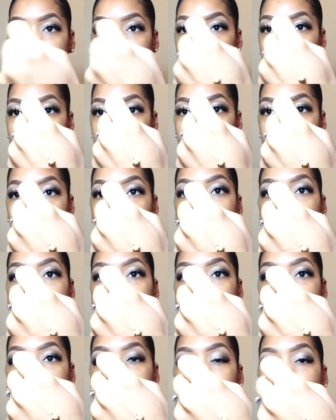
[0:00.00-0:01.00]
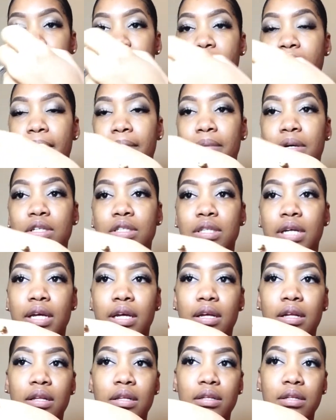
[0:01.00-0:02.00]
or seven times to get that much.
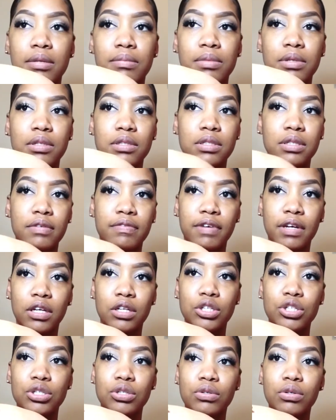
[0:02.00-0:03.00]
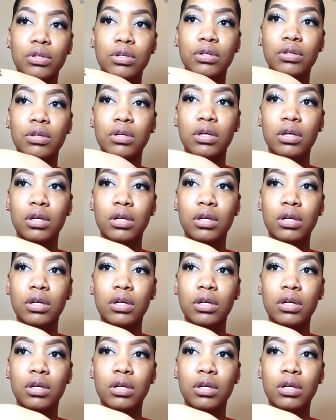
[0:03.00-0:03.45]
Like, let me see if I can show you.